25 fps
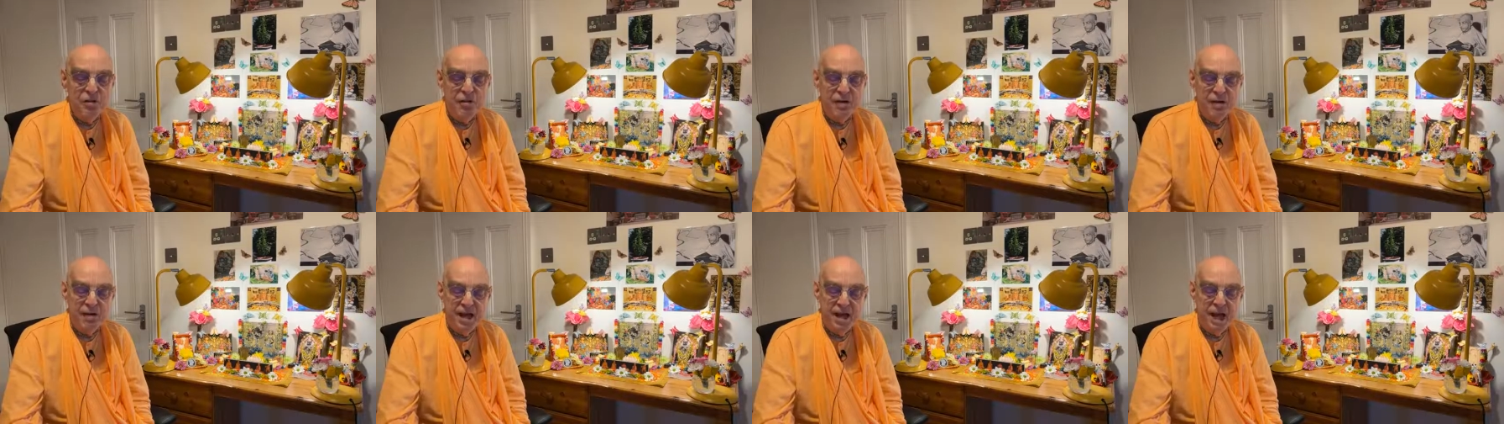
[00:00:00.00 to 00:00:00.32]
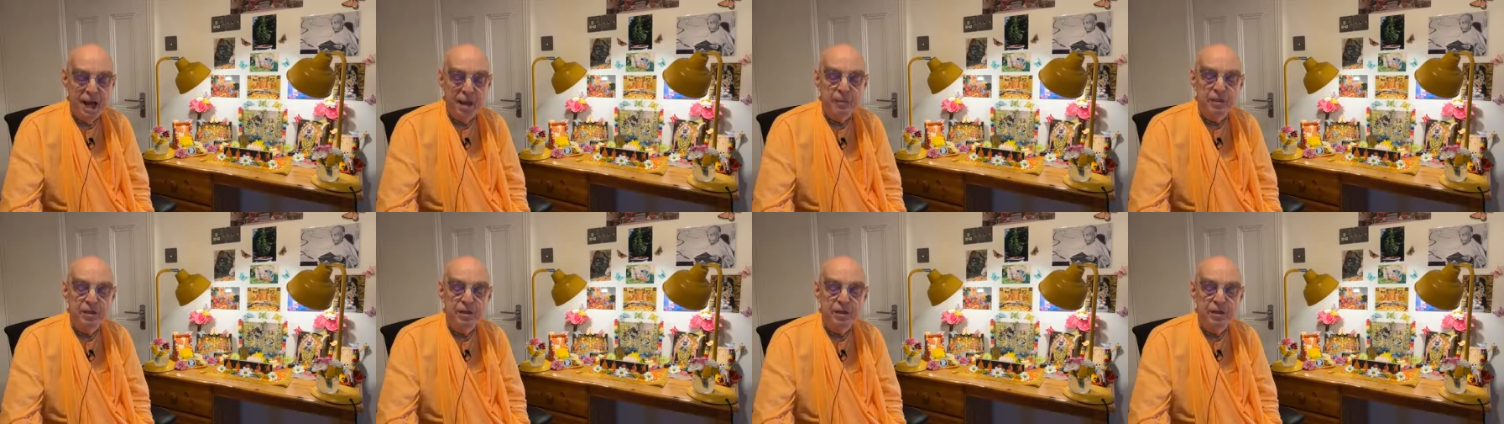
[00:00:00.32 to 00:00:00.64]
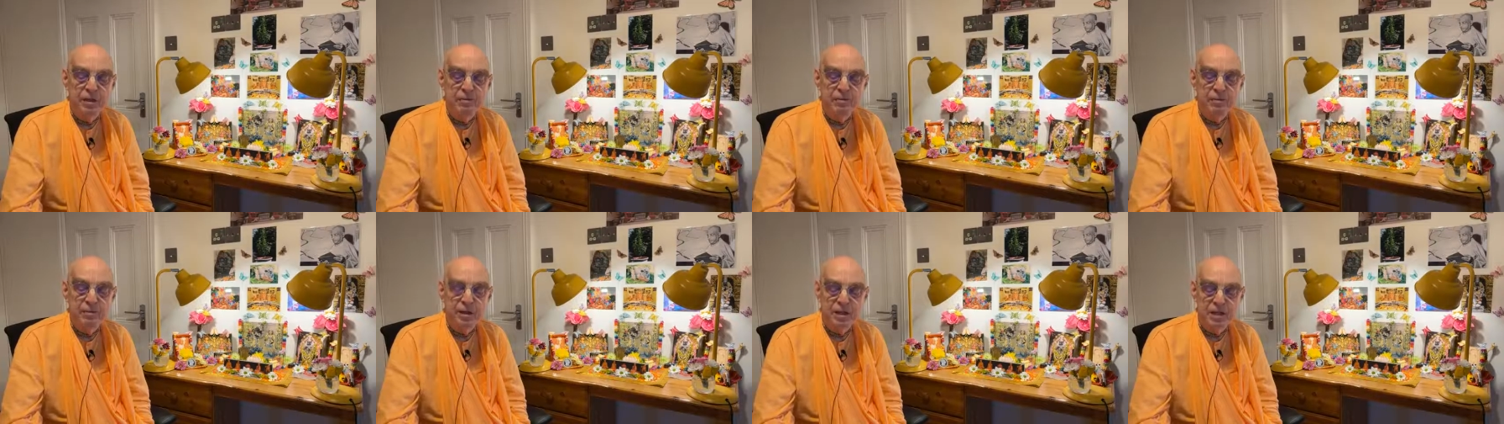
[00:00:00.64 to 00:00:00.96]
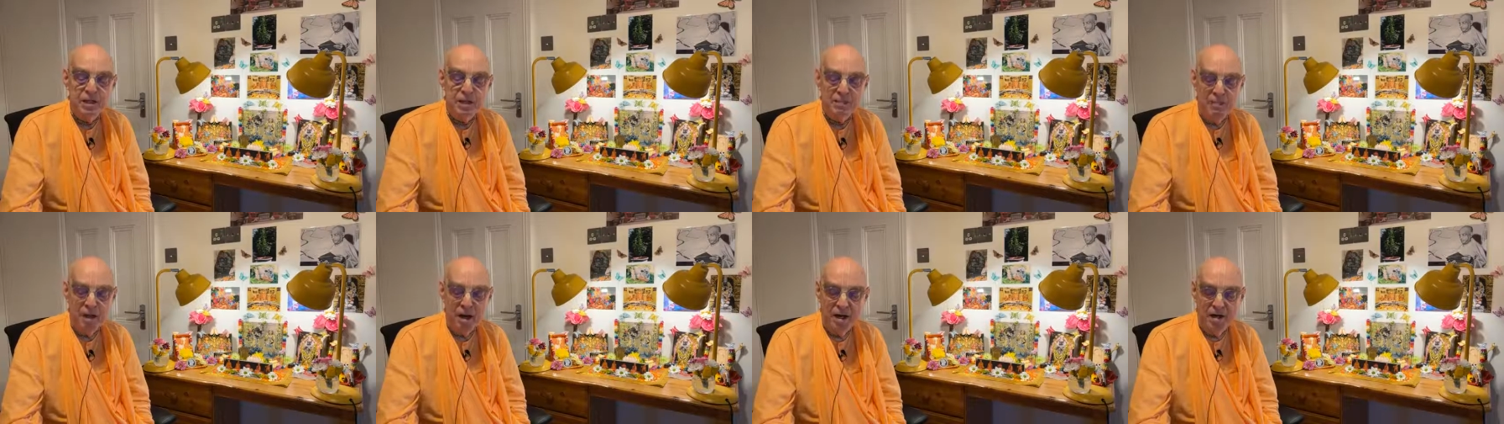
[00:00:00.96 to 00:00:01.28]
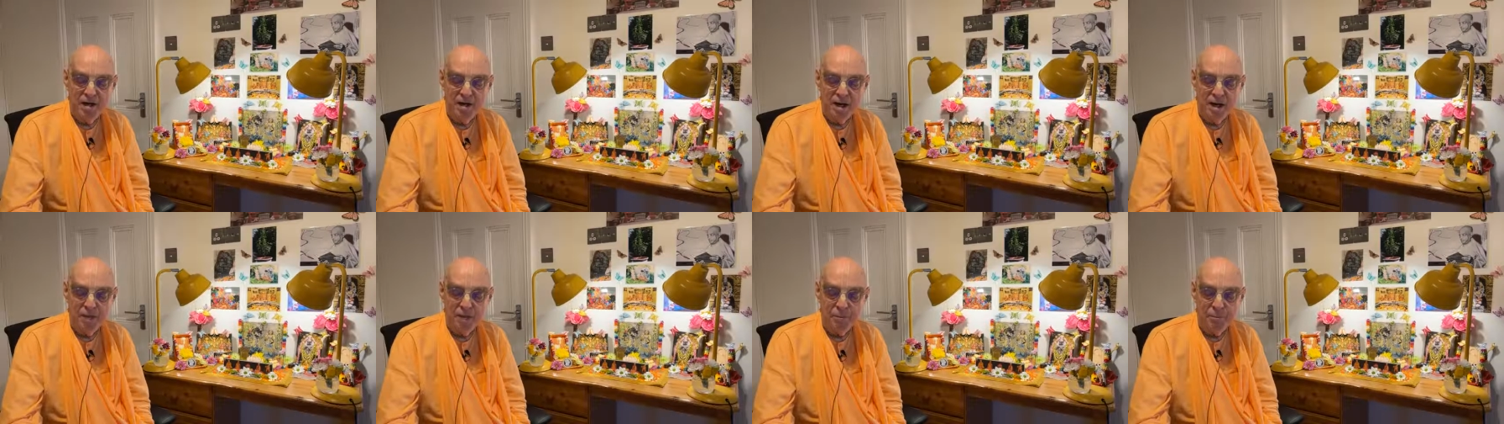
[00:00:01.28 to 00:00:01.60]
are inhabited by
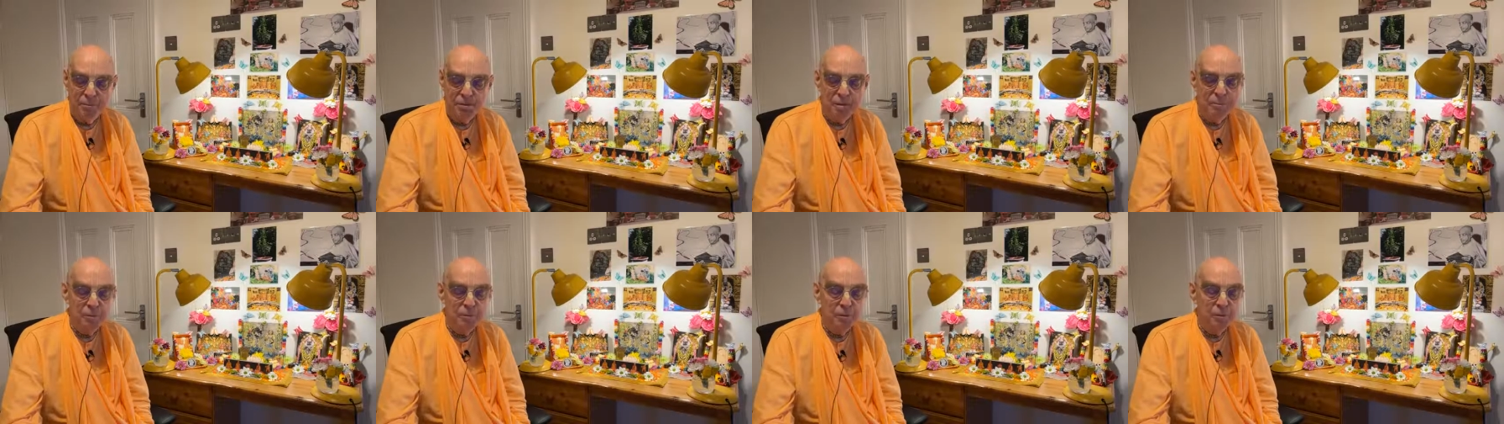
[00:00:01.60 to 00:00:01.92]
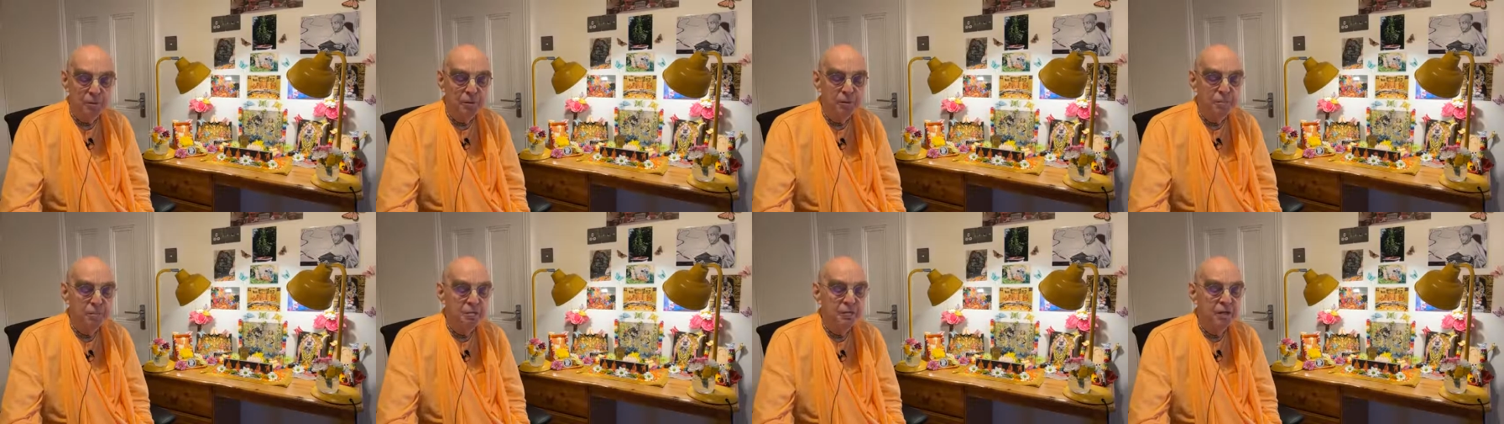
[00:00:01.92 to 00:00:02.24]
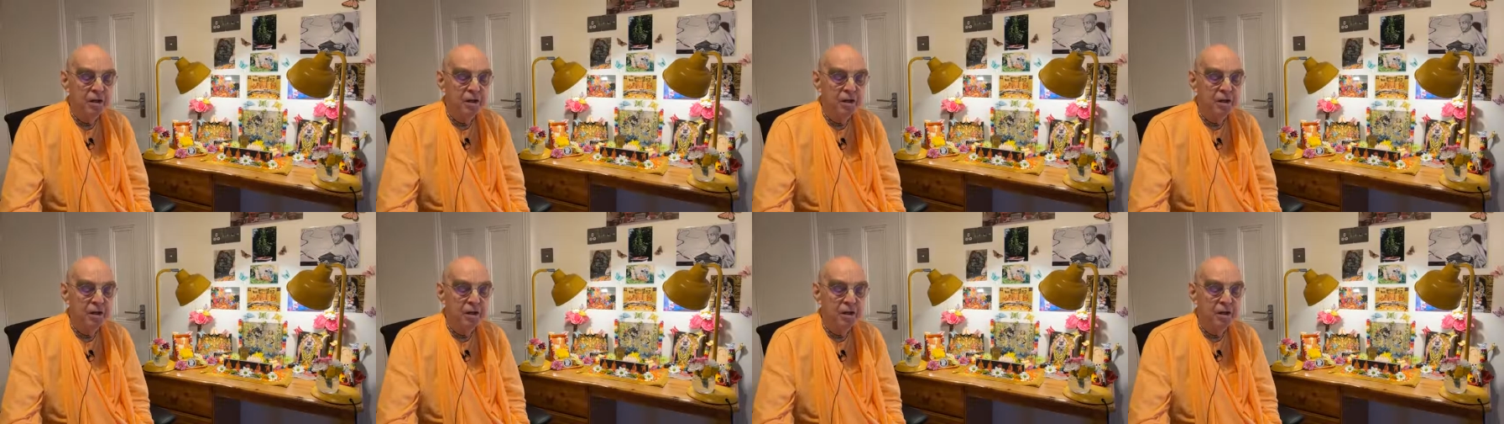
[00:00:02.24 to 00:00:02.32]
demoniac people